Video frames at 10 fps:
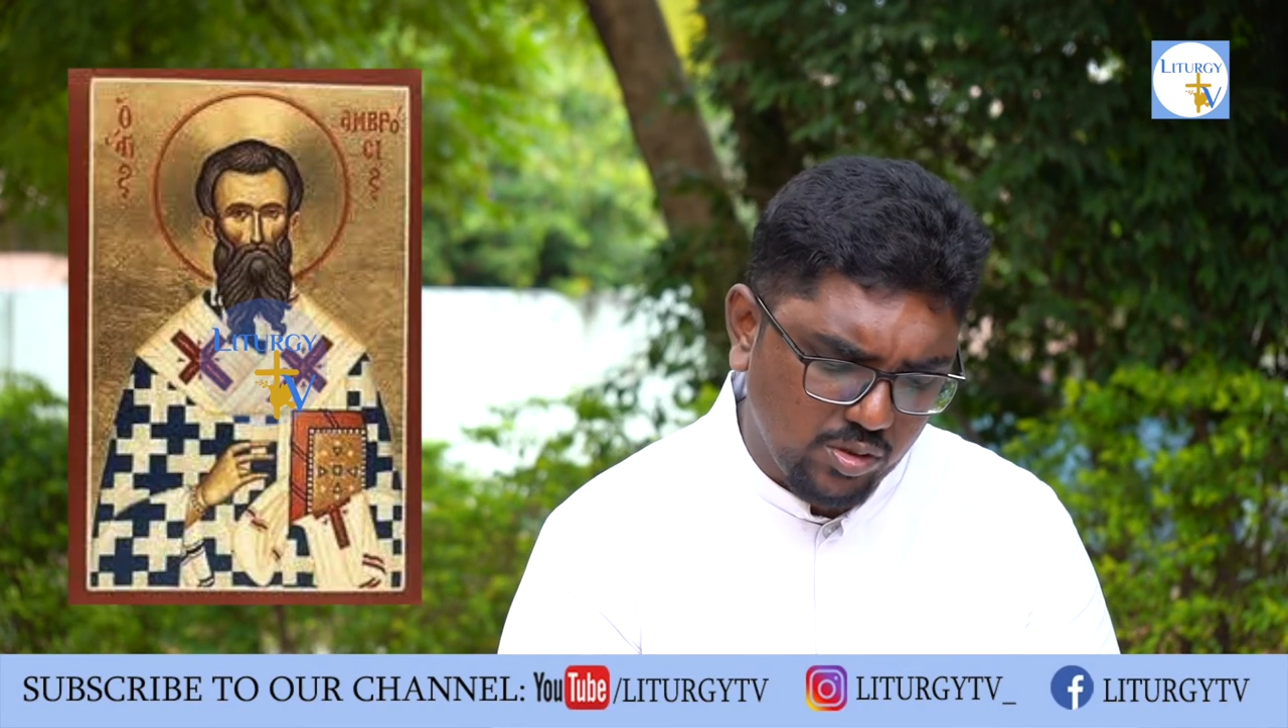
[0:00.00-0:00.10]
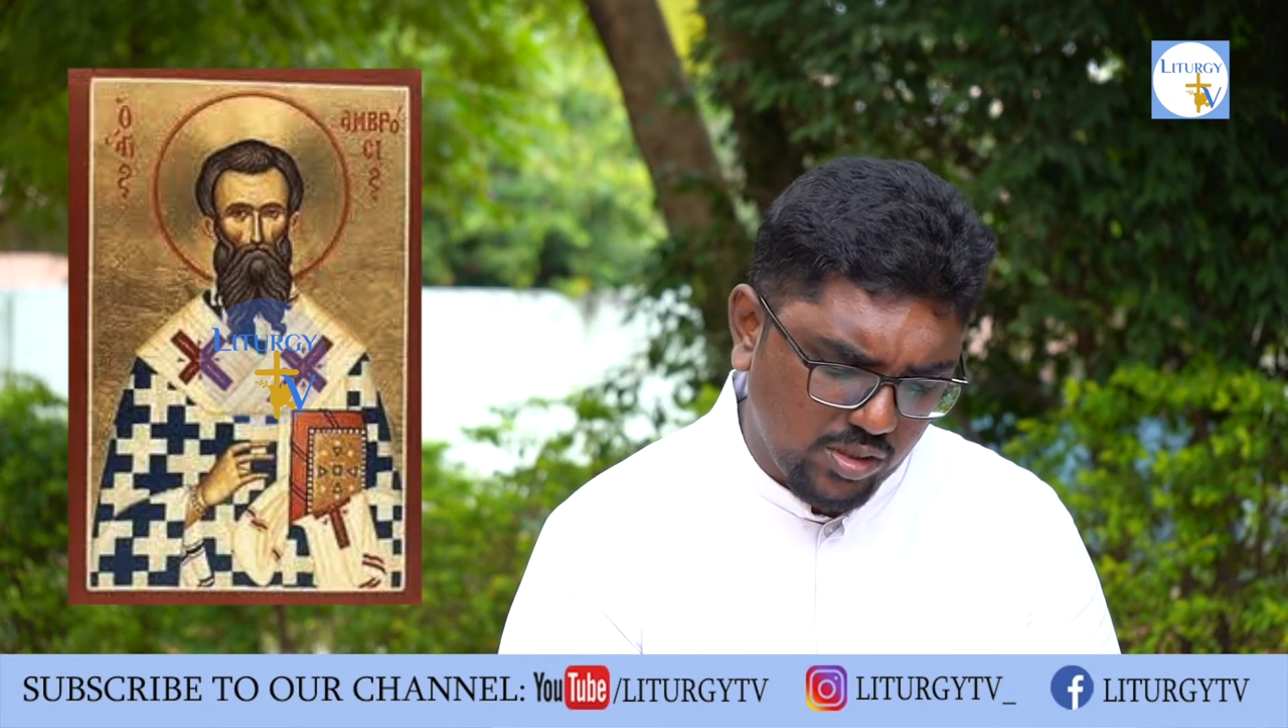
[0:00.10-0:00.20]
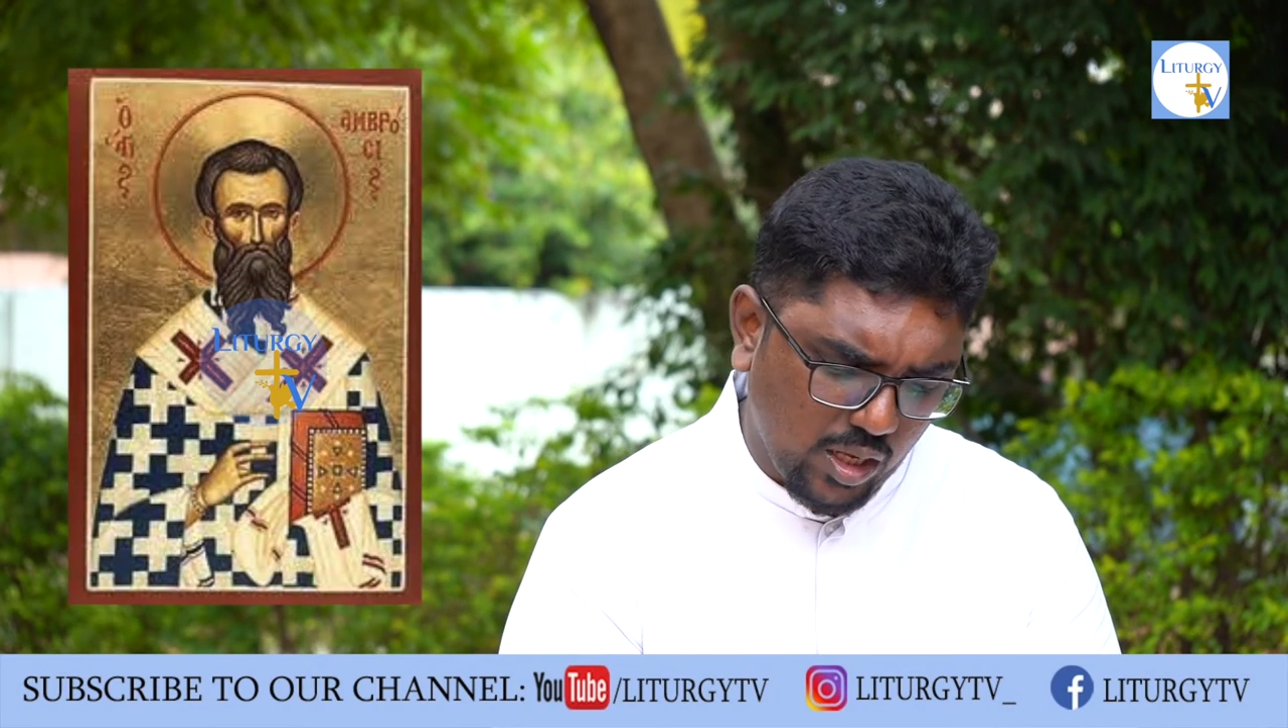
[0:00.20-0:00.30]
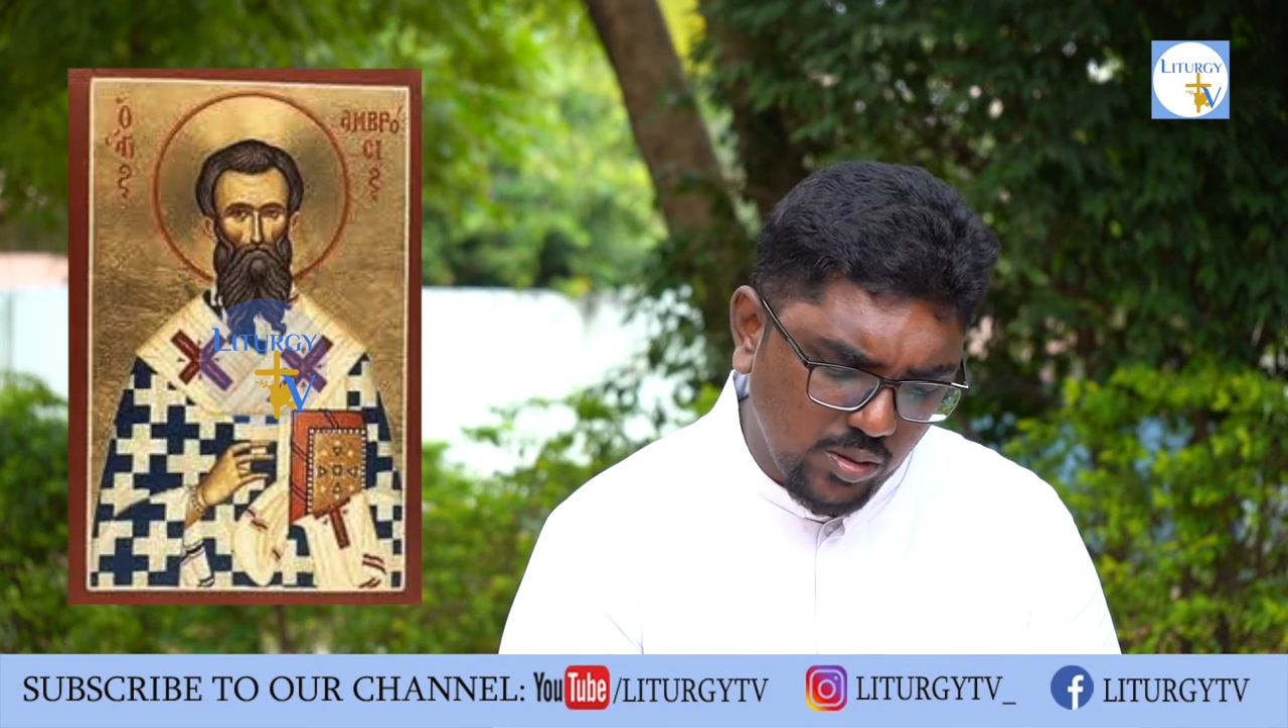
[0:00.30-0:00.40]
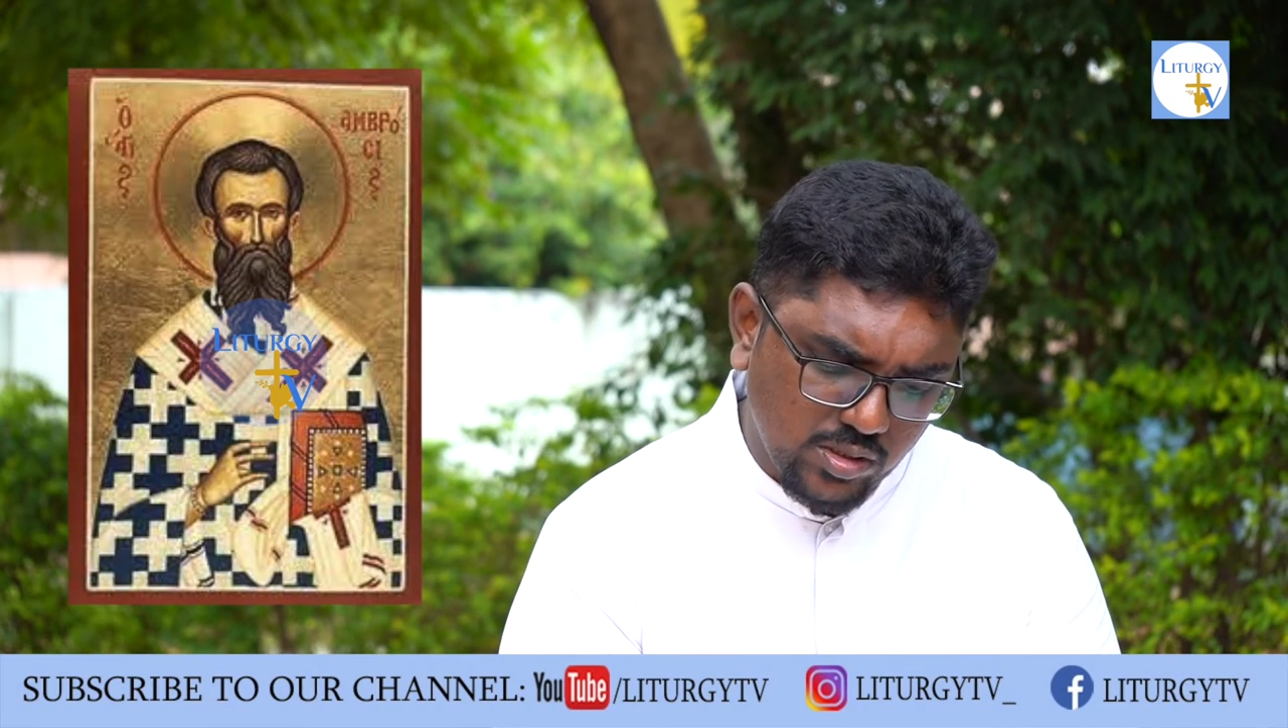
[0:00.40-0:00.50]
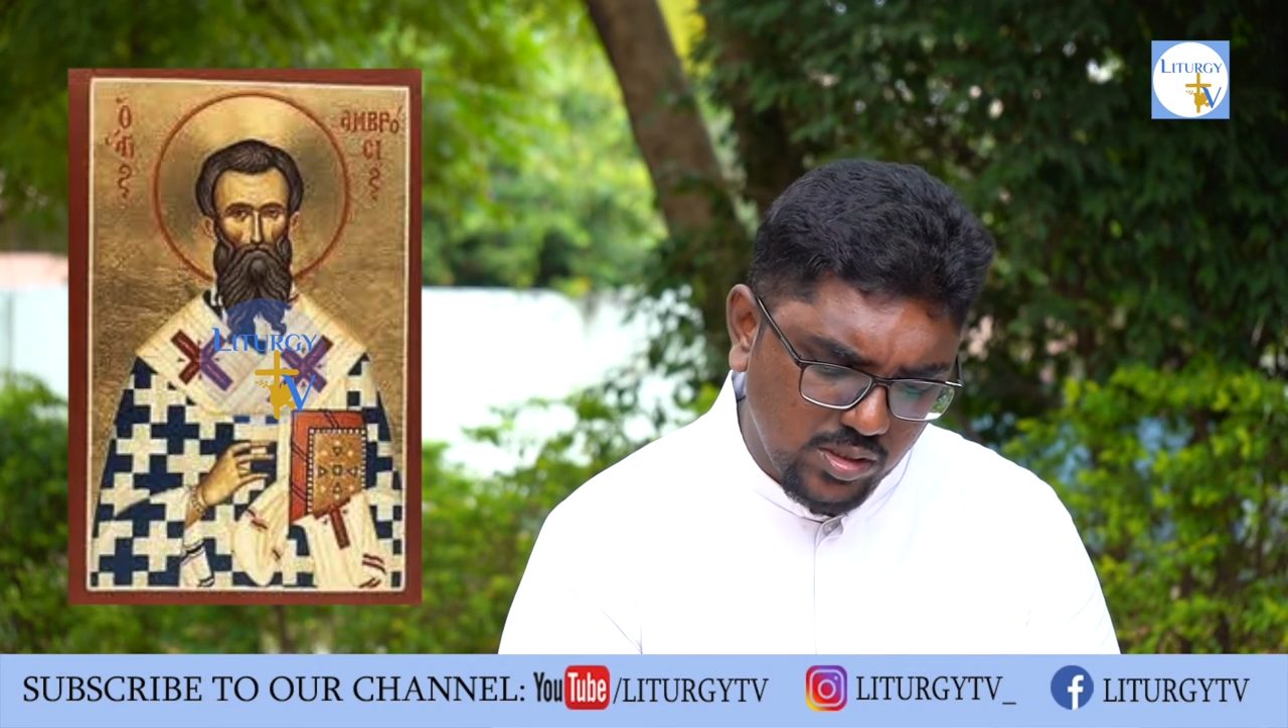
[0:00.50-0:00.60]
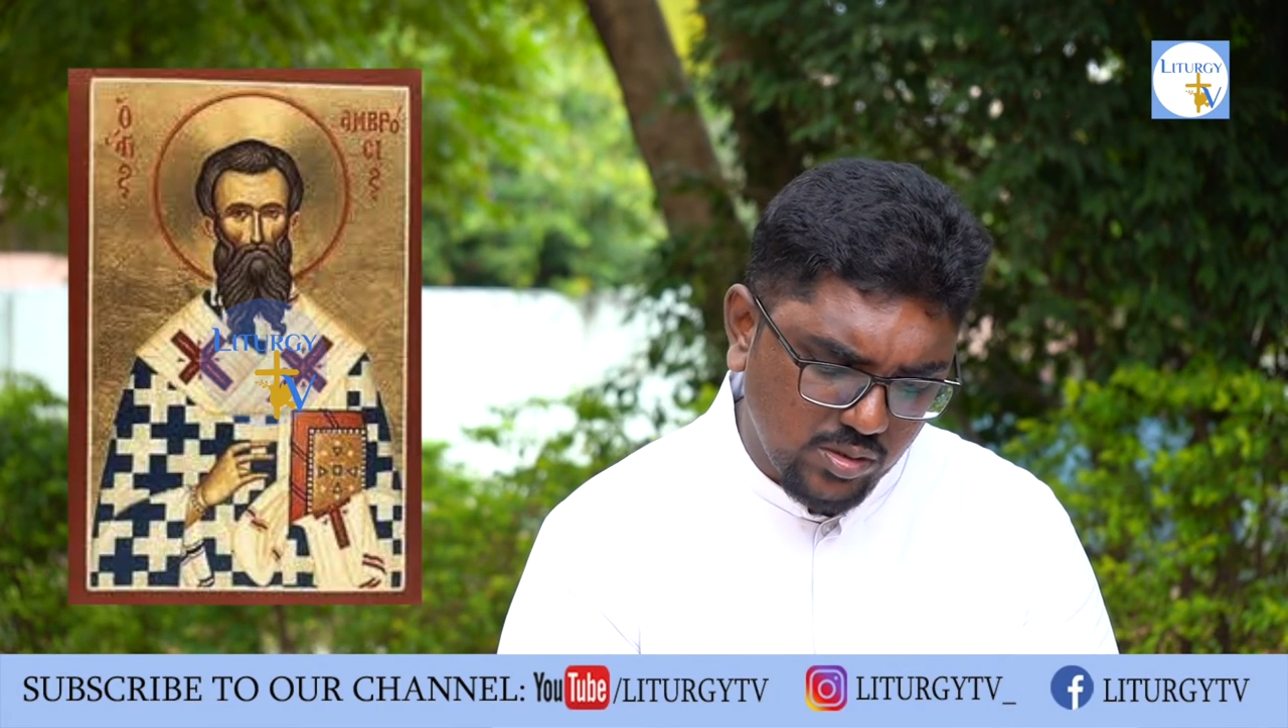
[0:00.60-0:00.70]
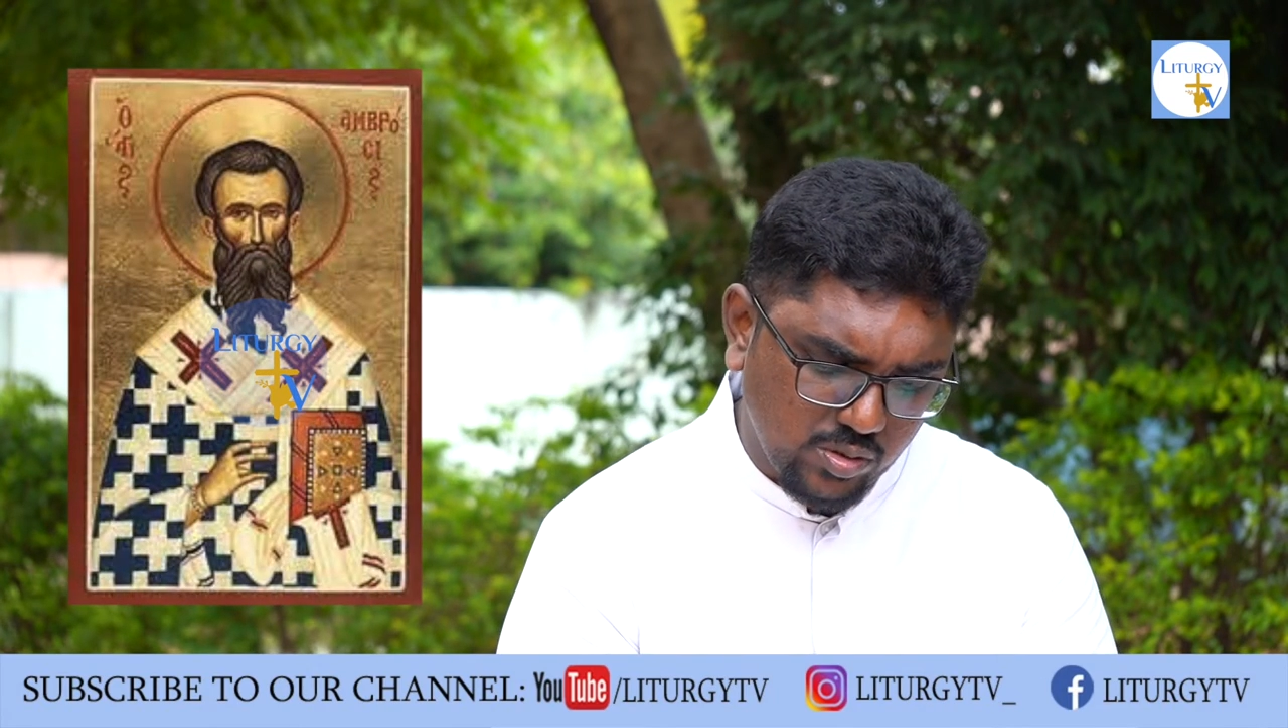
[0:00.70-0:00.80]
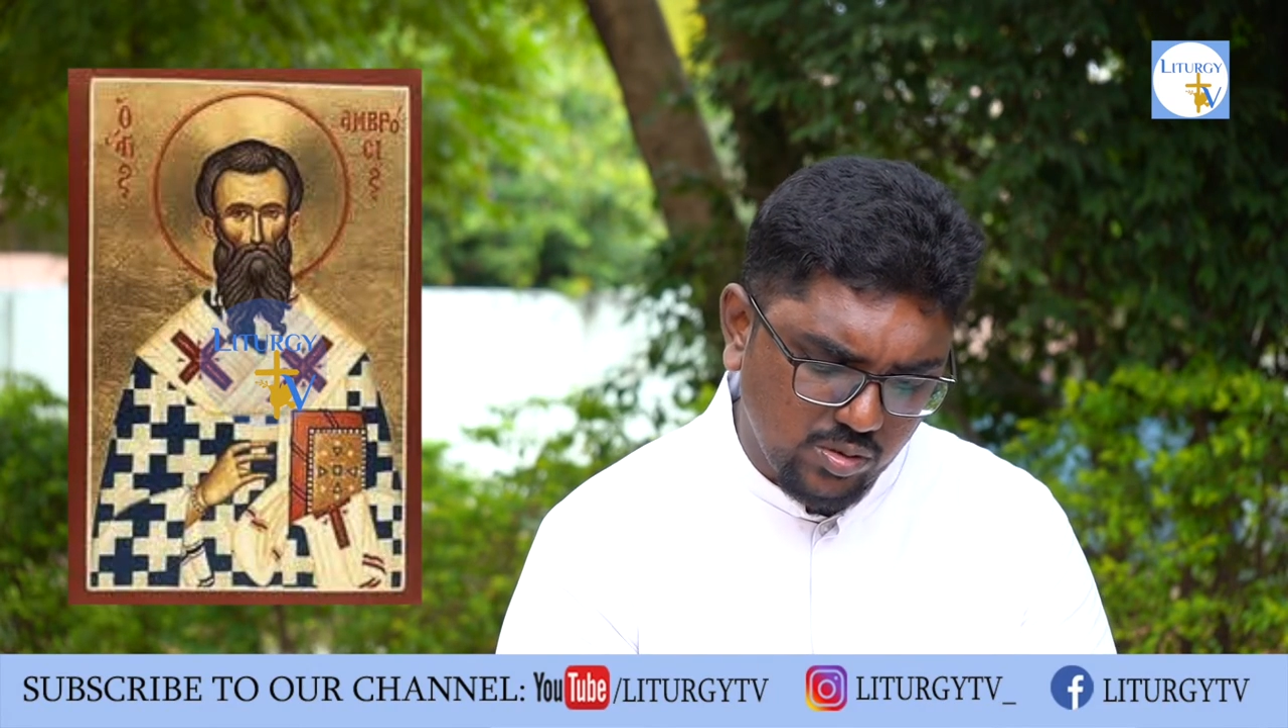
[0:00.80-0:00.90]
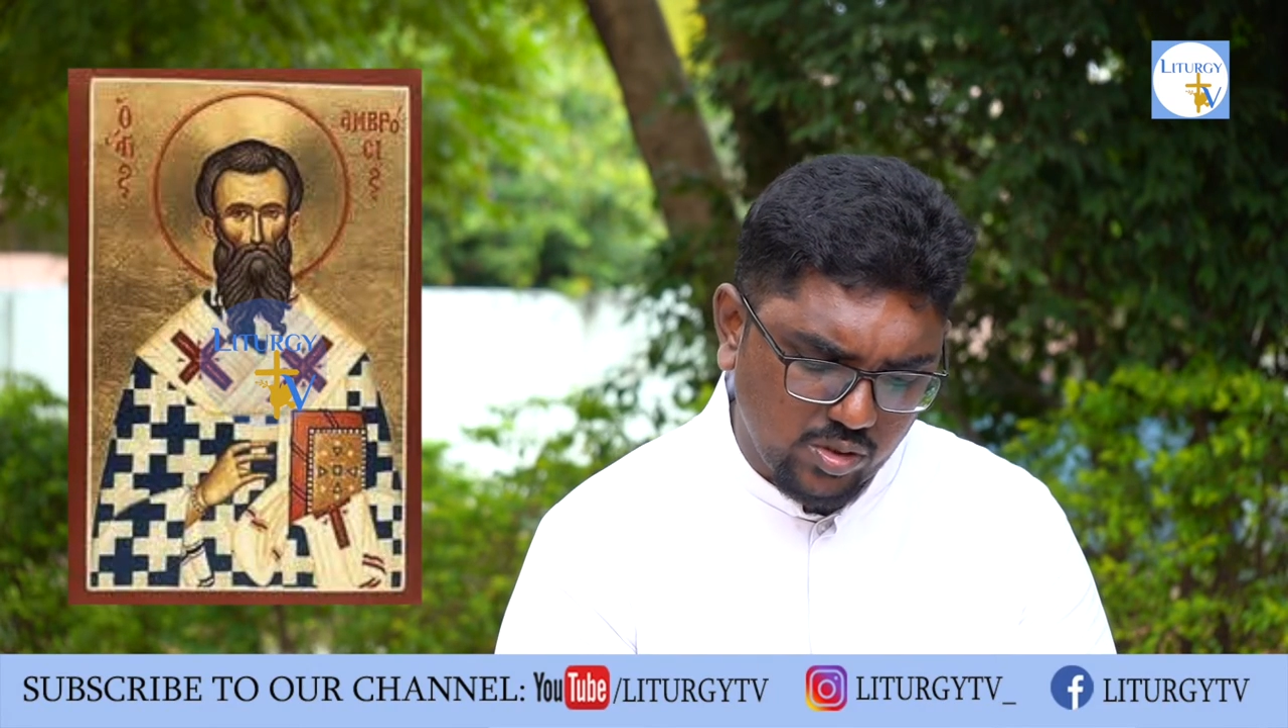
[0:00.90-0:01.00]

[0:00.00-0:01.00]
to thousands who